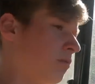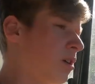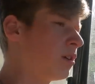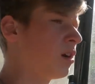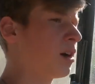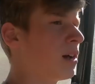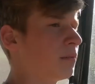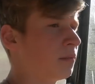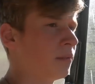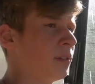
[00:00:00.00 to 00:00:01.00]
whatnot.
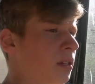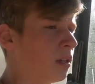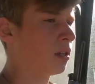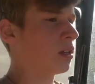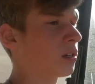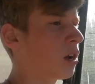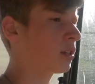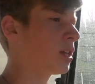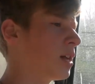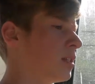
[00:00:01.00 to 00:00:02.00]

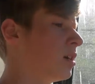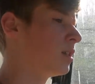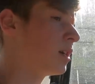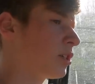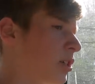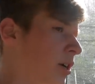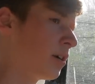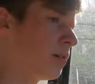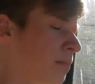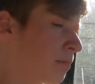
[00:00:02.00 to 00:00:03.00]
Got that done this
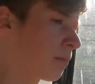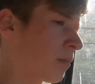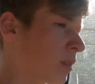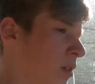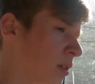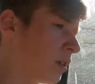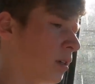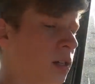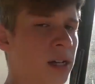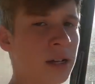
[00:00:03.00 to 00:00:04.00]
year.
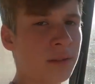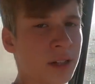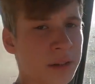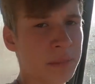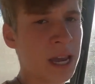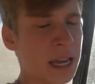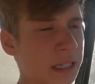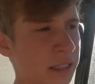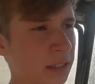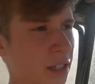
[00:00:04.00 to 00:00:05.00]
It really
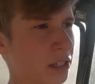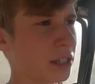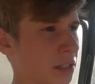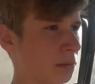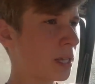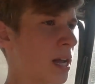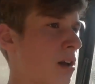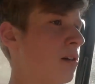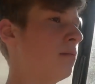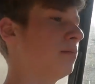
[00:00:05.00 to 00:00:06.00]
pays to chisel
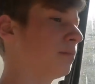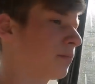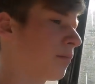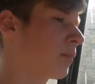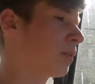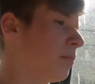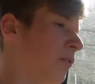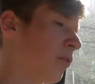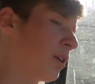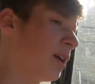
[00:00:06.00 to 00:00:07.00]
plow
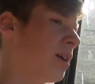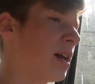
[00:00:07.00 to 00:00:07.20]
before you go